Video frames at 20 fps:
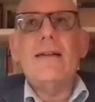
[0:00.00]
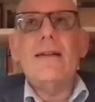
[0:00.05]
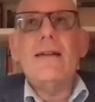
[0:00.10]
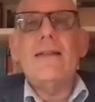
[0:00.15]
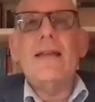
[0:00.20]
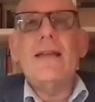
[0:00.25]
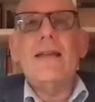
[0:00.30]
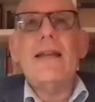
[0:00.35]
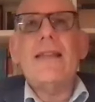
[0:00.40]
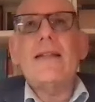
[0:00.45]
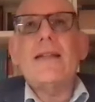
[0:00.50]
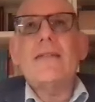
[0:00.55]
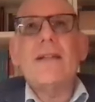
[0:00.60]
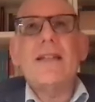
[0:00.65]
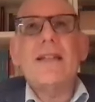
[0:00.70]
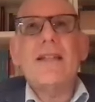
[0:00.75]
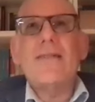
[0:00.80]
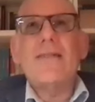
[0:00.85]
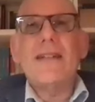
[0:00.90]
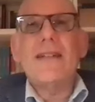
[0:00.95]
then I think to
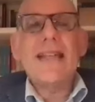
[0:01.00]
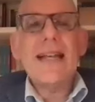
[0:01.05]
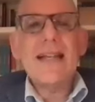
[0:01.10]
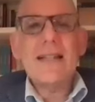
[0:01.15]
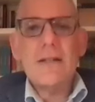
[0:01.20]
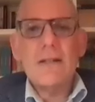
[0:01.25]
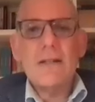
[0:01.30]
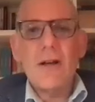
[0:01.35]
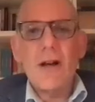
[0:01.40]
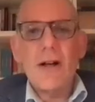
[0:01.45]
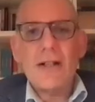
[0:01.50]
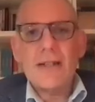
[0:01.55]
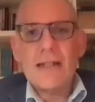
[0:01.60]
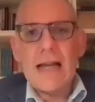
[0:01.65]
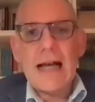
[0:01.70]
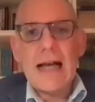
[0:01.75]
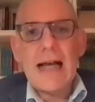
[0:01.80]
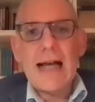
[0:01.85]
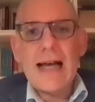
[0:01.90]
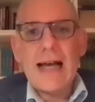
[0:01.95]
myself, it takes a long
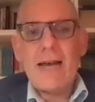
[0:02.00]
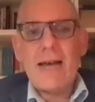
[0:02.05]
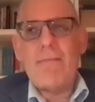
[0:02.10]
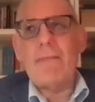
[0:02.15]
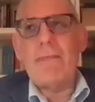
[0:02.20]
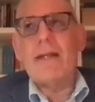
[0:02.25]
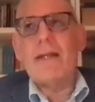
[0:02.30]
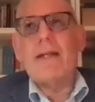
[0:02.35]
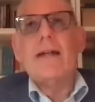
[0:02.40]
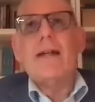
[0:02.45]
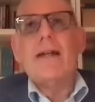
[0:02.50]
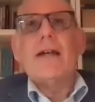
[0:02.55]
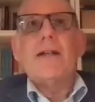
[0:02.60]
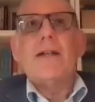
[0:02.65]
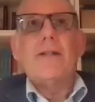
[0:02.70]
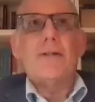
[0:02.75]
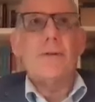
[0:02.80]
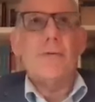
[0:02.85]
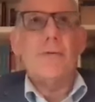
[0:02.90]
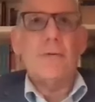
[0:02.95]
time
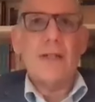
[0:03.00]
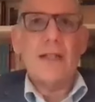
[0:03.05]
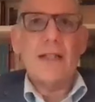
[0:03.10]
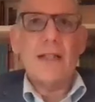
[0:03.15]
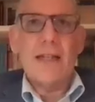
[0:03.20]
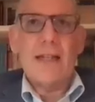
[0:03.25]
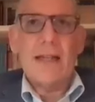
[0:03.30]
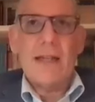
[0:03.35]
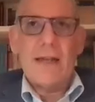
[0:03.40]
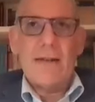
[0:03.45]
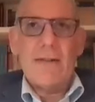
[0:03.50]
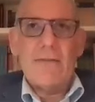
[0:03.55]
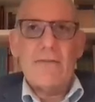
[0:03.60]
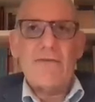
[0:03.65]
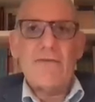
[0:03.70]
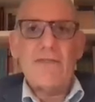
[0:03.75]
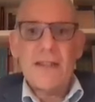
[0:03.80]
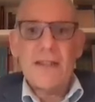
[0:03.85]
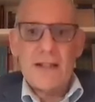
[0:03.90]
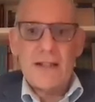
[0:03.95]
to really
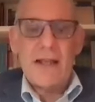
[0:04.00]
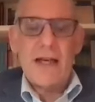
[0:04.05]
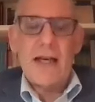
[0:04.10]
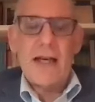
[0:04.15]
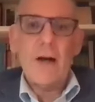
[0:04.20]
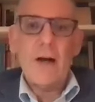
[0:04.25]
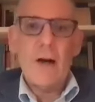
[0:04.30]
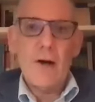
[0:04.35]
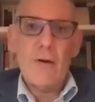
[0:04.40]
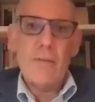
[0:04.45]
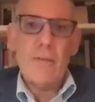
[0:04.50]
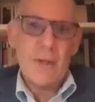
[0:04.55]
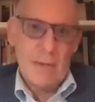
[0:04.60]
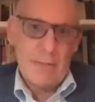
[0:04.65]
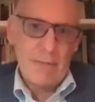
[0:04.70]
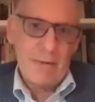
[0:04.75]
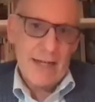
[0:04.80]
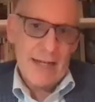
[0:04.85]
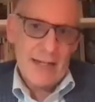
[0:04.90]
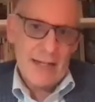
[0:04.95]
feel at home in a
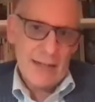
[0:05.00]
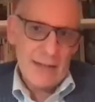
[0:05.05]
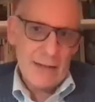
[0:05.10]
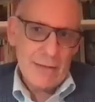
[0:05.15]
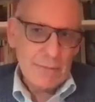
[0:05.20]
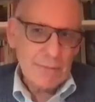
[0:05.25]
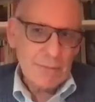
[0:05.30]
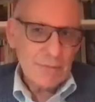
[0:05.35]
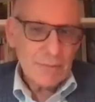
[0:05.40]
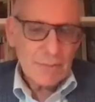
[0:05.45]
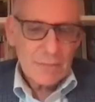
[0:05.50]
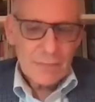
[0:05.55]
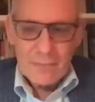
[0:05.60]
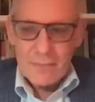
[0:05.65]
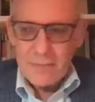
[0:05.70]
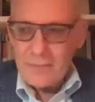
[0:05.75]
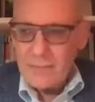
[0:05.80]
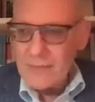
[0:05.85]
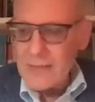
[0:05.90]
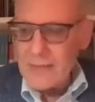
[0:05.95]
place.
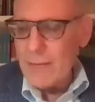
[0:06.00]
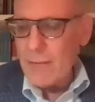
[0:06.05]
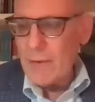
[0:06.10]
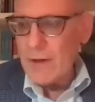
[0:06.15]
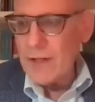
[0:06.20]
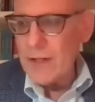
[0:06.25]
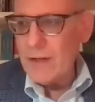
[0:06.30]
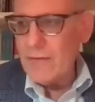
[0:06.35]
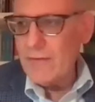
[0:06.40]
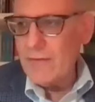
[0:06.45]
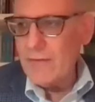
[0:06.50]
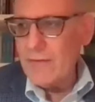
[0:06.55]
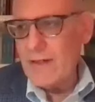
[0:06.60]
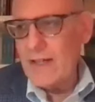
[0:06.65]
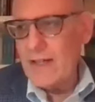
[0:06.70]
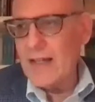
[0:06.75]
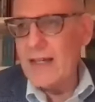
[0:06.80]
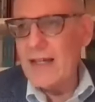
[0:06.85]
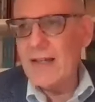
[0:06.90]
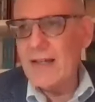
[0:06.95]
And when you've
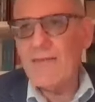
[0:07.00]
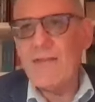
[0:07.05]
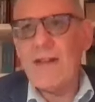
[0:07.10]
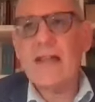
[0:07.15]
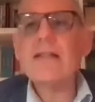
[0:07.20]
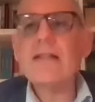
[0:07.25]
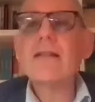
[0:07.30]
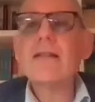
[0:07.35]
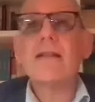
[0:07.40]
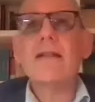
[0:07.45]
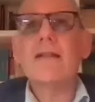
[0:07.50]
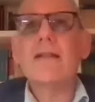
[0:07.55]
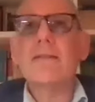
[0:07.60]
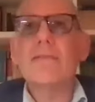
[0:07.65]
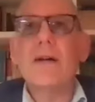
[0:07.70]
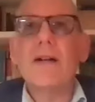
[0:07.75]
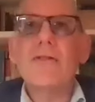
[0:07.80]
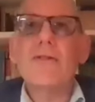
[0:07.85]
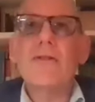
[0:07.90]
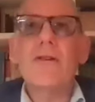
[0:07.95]
invested as
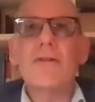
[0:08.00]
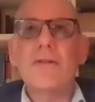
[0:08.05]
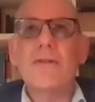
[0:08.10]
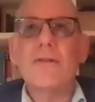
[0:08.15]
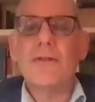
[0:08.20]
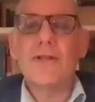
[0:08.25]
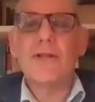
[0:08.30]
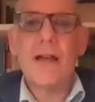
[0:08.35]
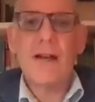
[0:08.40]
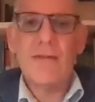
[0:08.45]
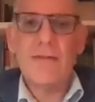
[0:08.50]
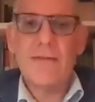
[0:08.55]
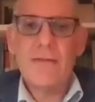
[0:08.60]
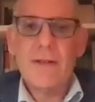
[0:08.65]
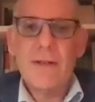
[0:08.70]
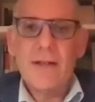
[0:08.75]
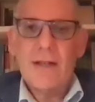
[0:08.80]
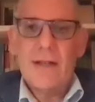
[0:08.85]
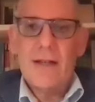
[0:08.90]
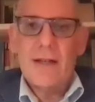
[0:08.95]
much of yourself
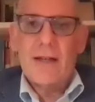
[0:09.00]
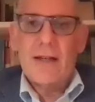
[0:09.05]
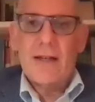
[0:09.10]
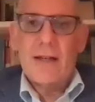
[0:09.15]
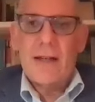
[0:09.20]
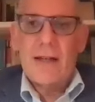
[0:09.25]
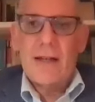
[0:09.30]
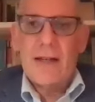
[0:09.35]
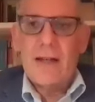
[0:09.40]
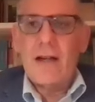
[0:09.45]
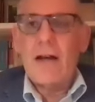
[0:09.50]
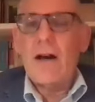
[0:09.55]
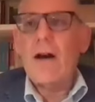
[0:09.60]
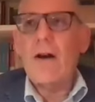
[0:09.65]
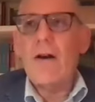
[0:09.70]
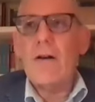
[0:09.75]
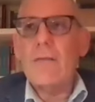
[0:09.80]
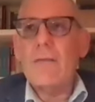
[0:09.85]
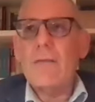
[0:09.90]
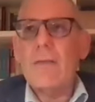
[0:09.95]
in a
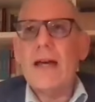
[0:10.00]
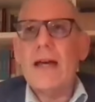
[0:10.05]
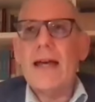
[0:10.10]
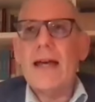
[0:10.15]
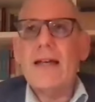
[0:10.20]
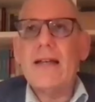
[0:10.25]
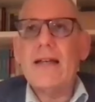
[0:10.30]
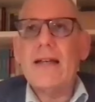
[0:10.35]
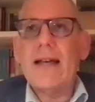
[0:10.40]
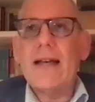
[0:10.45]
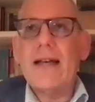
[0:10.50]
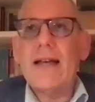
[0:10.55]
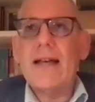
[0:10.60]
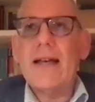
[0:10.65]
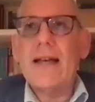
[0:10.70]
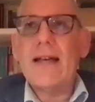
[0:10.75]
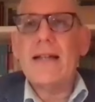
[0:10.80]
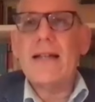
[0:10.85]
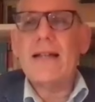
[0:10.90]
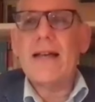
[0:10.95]
home
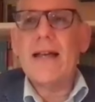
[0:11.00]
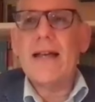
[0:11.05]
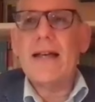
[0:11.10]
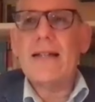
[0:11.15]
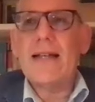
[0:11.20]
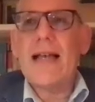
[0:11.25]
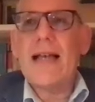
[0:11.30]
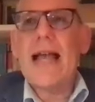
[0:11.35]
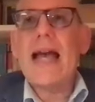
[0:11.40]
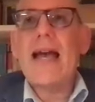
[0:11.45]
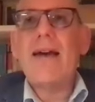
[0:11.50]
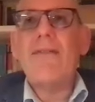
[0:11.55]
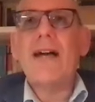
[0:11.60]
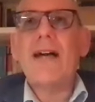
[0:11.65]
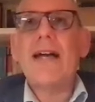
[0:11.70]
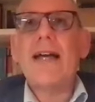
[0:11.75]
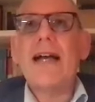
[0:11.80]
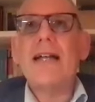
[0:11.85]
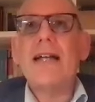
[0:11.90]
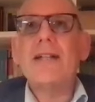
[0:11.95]
as I have,
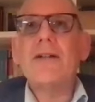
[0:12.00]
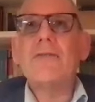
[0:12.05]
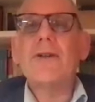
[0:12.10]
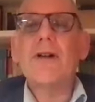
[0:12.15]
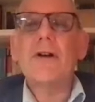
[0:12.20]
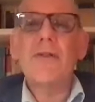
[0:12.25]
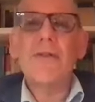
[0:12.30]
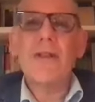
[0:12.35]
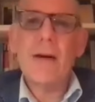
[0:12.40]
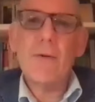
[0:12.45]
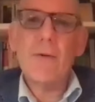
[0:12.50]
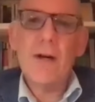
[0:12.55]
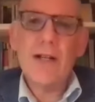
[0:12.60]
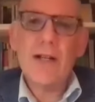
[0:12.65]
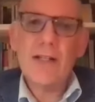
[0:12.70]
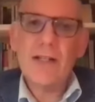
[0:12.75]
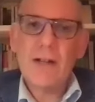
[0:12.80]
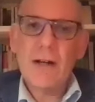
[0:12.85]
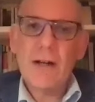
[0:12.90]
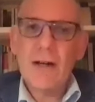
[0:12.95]
I don't know that I want
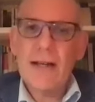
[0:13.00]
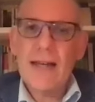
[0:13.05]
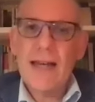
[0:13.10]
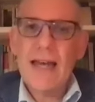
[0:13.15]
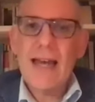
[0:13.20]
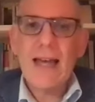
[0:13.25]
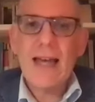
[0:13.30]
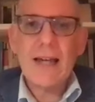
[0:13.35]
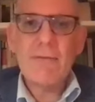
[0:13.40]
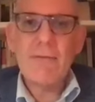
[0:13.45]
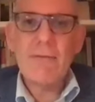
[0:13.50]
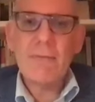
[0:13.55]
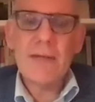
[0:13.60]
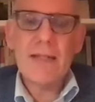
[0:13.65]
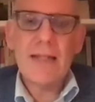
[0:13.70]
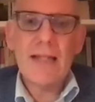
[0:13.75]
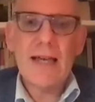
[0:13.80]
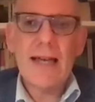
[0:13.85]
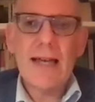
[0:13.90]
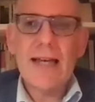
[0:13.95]
to start again. It would
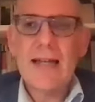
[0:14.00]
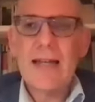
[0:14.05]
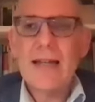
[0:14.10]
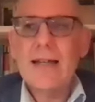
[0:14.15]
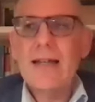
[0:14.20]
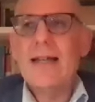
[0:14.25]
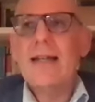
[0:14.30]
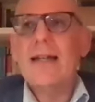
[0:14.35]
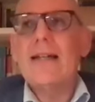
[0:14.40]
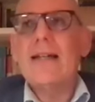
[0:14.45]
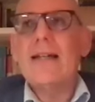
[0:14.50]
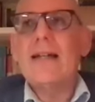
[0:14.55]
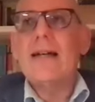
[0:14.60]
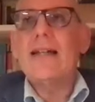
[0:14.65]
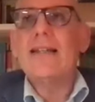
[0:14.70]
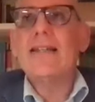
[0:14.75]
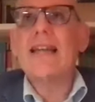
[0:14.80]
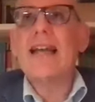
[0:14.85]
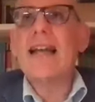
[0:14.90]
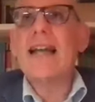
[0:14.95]
be like
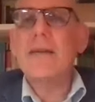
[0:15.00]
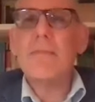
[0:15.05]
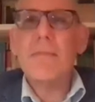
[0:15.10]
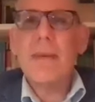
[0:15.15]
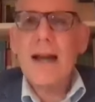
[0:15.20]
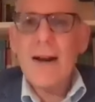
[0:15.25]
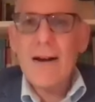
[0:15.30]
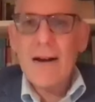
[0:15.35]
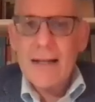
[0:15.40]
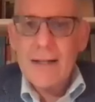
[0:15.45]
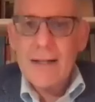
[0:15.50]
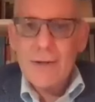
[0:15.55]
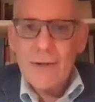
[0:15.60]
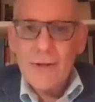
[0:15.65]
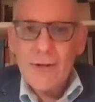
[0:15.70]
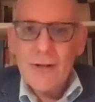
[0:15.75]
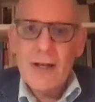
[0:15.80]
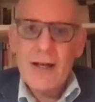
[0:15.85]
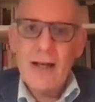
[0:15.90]
a second marriage.